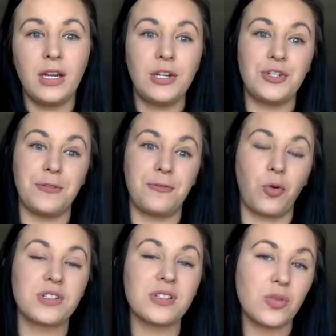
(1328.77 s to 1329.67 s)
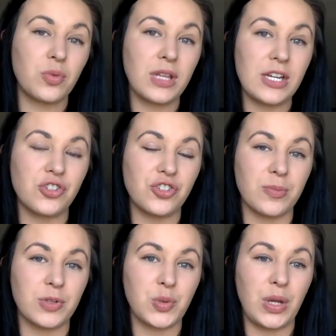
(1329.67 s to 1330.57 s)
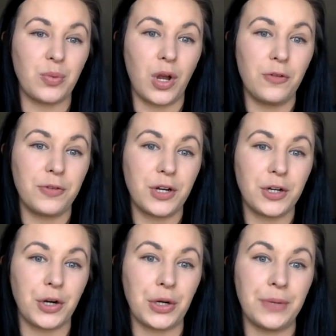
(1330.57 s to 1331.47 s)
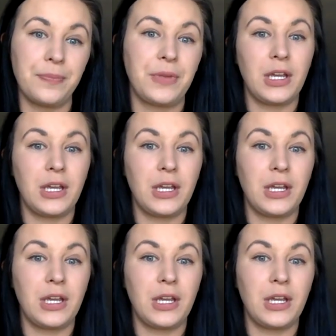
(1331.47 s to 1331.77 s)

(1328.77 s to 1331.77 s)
She forces the relationship between Rolfe and our girl.